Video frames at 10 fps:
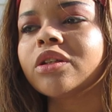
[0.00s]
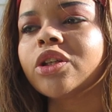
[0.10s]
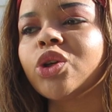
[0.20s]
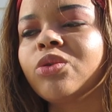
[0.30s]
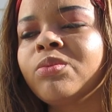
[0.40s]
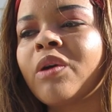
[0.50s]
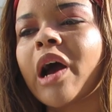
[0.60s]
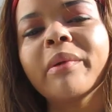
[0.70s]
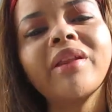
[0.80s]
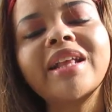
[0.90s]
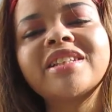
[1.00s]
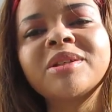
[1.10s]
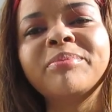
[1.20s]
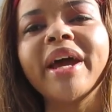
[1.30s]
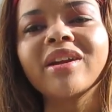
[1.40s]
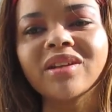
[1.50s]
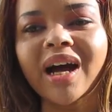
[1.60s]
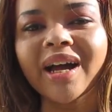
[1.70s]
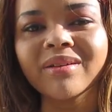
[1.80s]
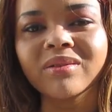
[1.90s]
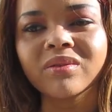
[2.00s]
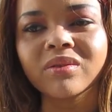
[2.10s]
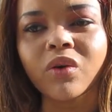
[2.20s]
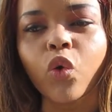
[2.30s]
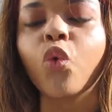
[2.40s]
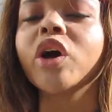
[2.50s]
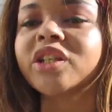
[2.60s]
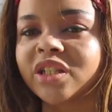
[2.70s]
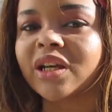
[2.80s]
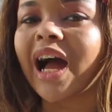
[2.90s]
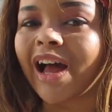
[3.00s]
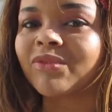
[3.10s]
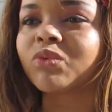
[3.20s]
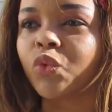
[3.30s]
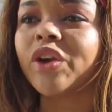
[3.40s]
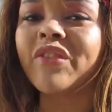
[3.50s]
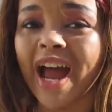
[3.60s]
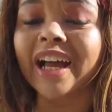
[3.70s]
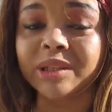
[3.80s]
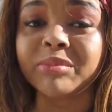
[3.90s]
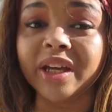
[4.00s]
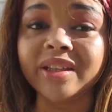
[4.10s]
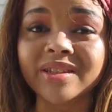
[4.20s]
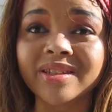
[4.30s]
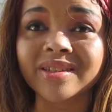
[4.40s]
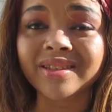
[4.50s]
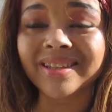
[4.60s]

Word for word: you probably like to debate a lot, which I we've had debates.